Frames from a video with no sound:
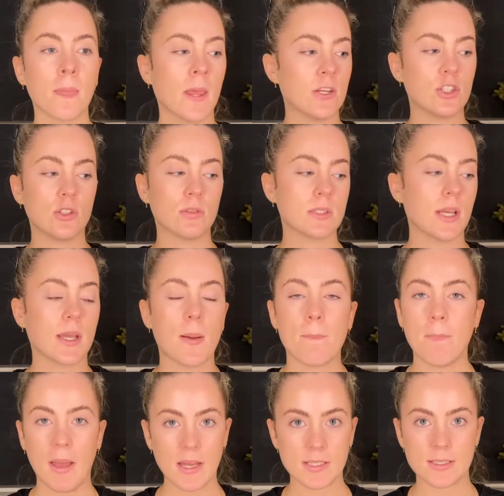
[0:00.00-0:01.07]
She was like a
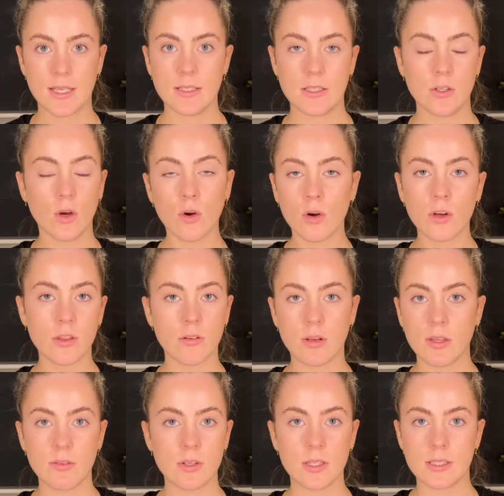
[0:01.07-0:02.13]
best-selling author
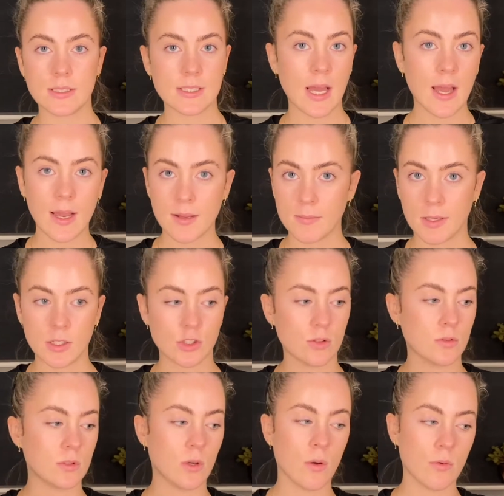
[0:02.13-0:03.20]
even at the time, like she
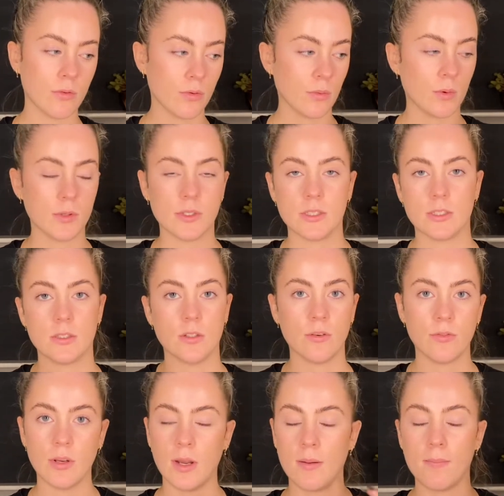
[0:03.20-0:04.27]
was going through all this stuff
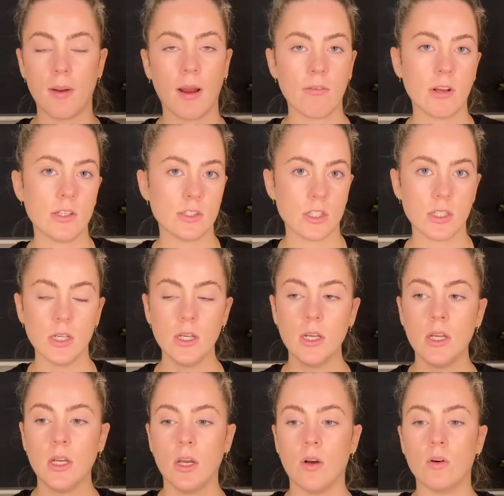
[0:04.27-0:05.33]
in her marriage and
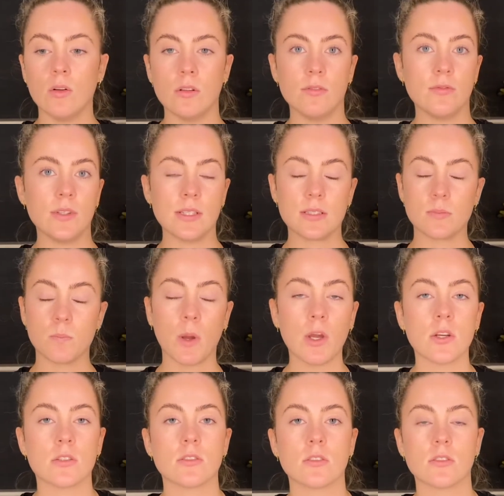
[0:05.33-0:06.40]
all of this
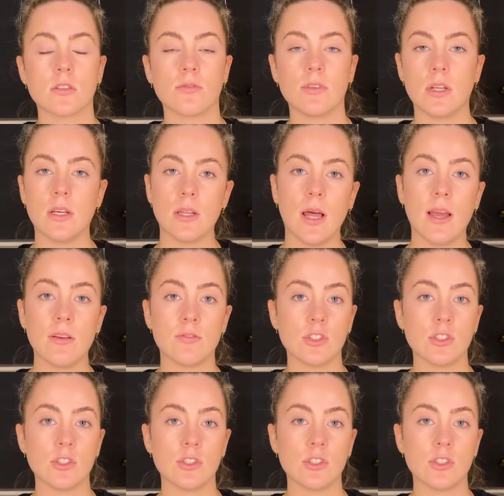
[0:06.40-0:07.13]
personal stuff in her life.